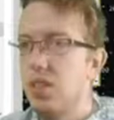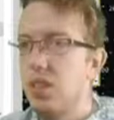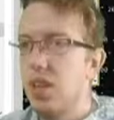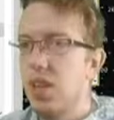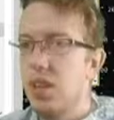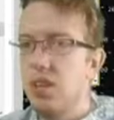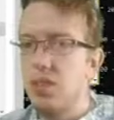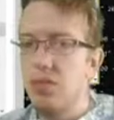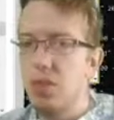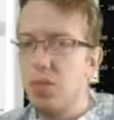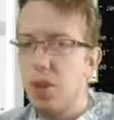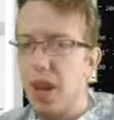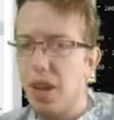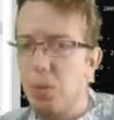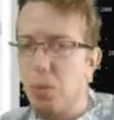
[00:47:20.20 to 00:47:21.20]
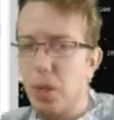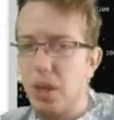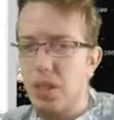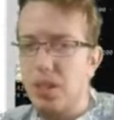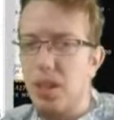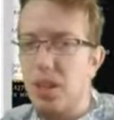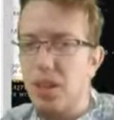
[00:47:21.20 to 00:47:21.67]
Actually, I've never had a White
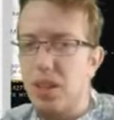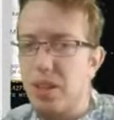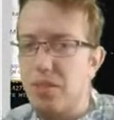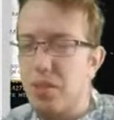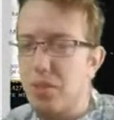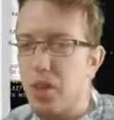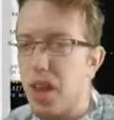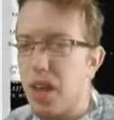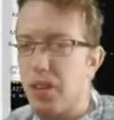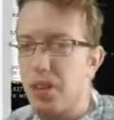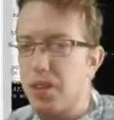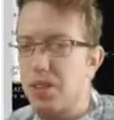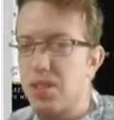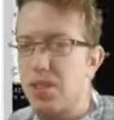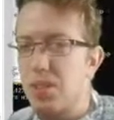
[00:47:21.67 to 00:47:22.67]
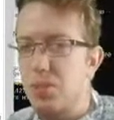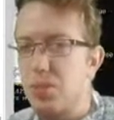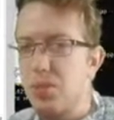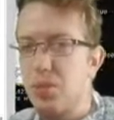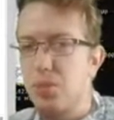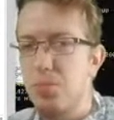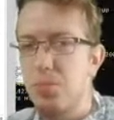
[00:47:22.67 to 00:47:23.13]
Claw. I've never had a
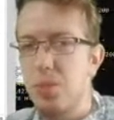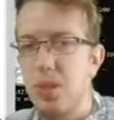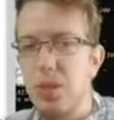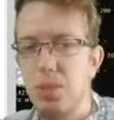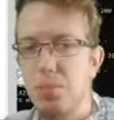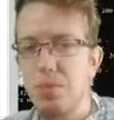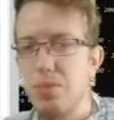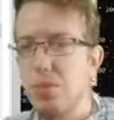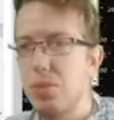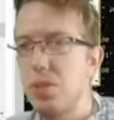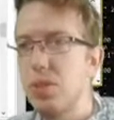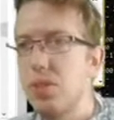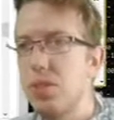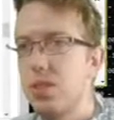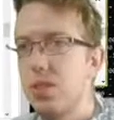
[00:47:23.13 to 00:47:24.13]
seltzer beer before.